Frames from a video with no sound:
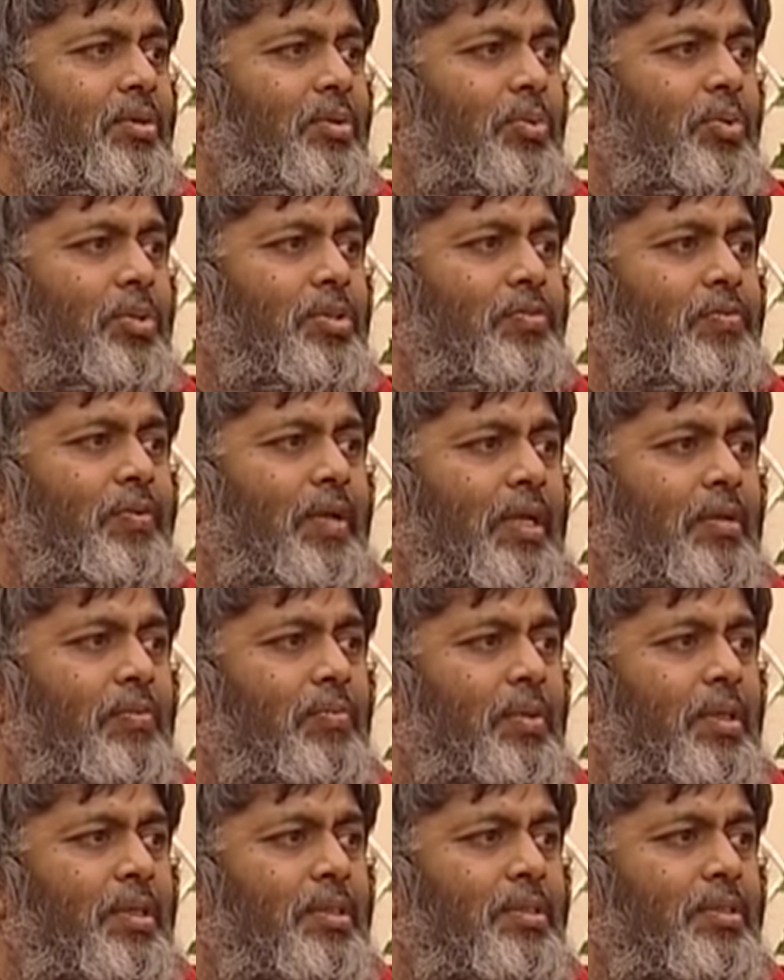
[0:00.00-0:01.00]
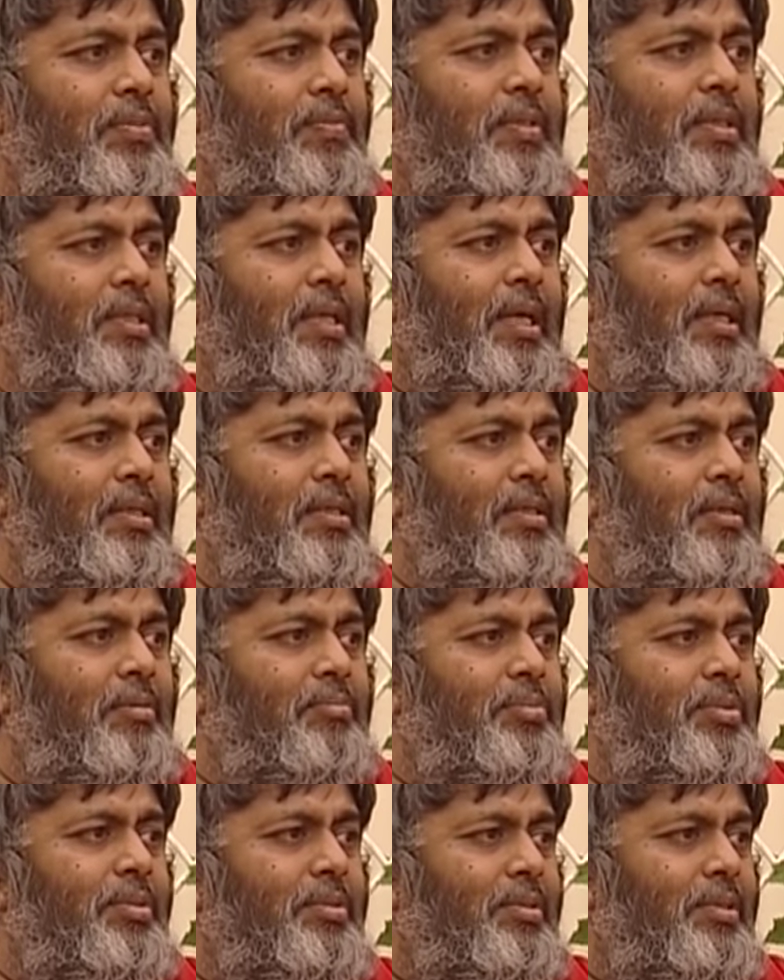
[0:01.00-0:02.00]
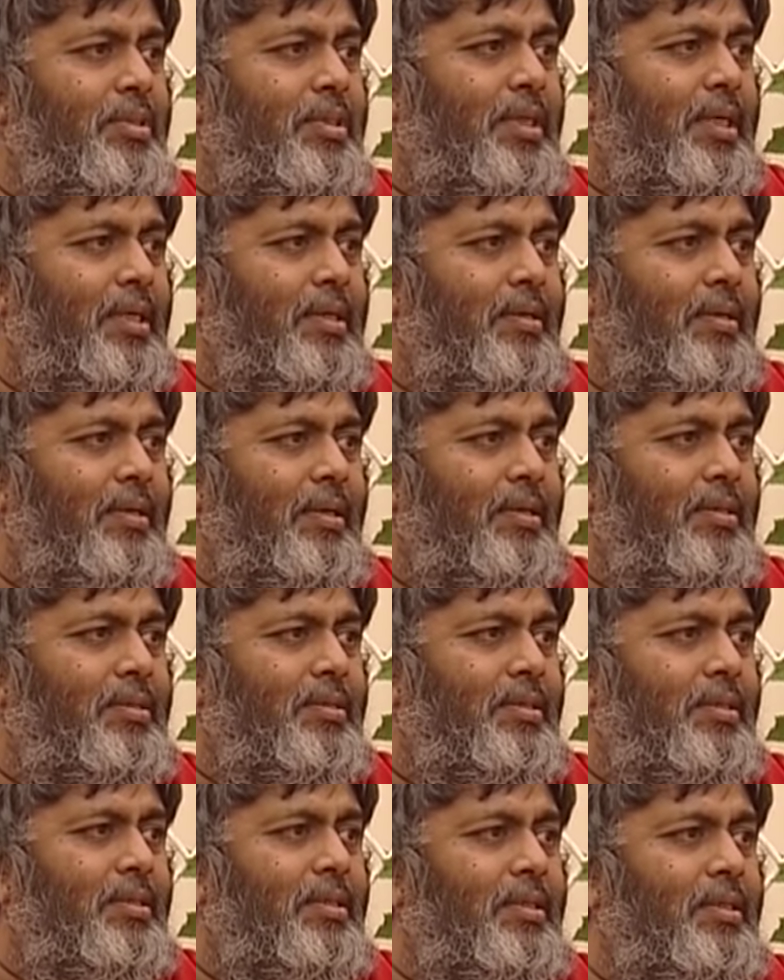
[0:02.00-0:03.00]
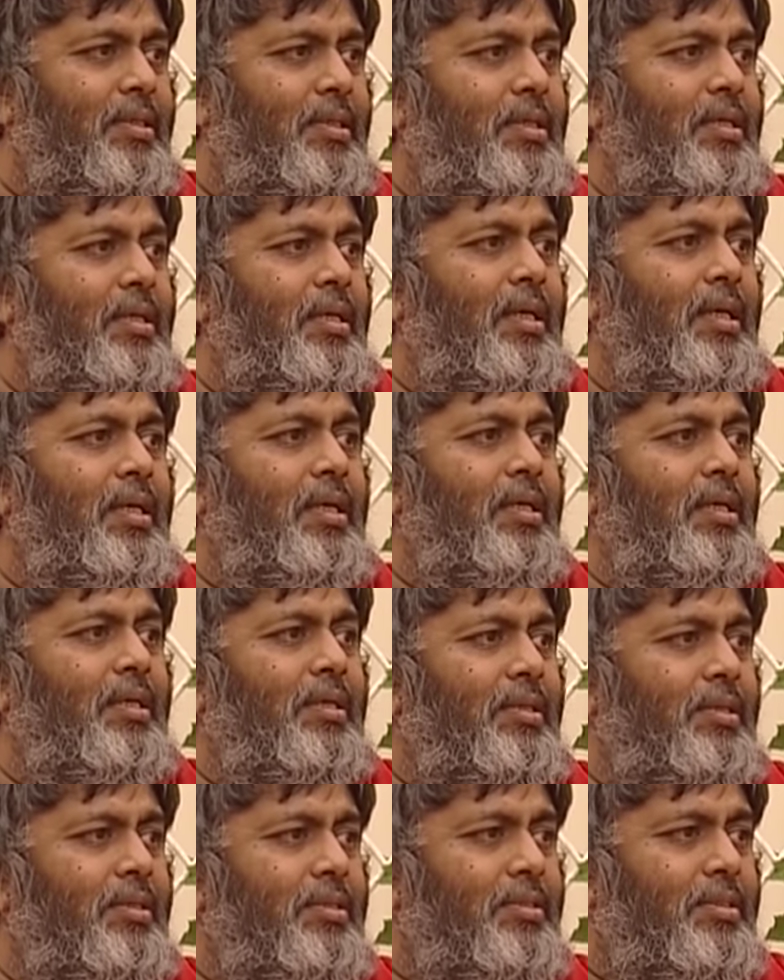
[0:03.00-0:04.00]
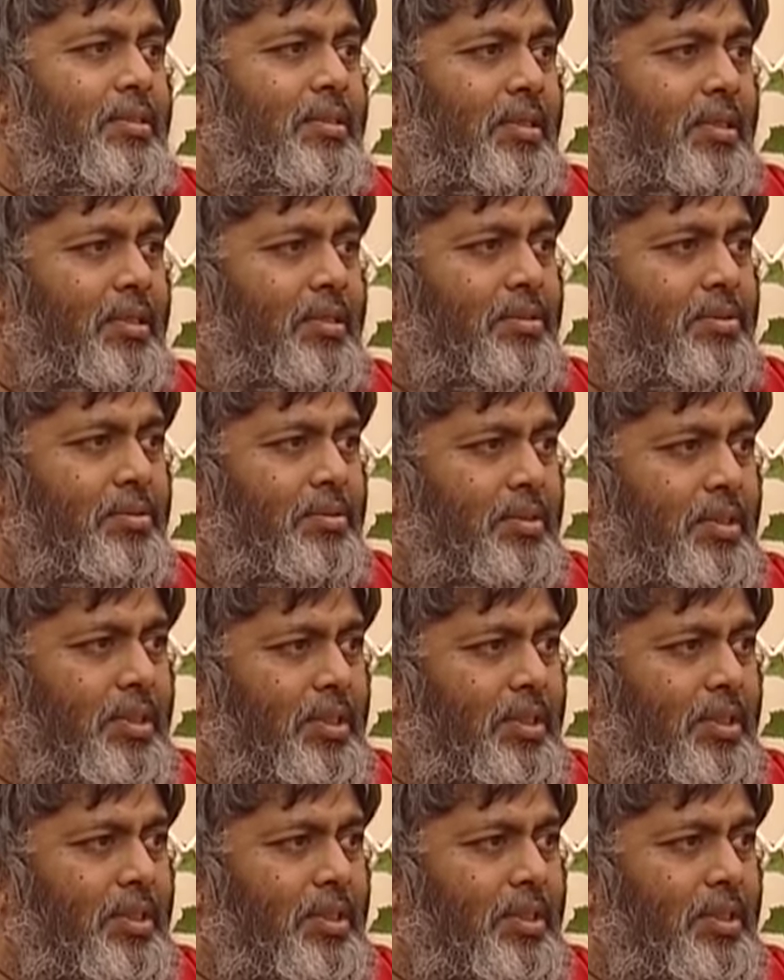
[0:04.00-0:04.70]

who is well versed with that computer technology. He is there to